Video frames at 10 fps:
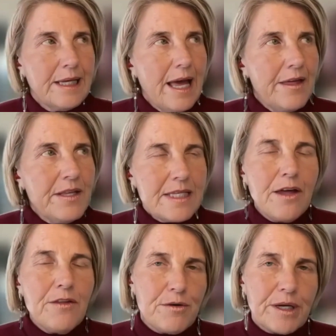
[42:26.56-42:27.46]
And that's how
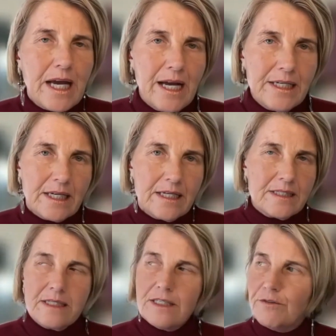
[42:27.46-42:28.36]
they're regarding us,
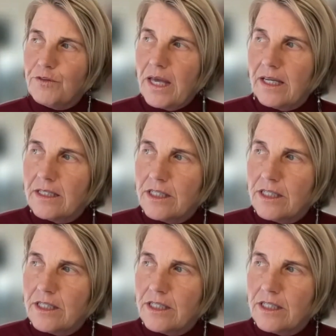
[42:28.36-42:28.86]
as if they can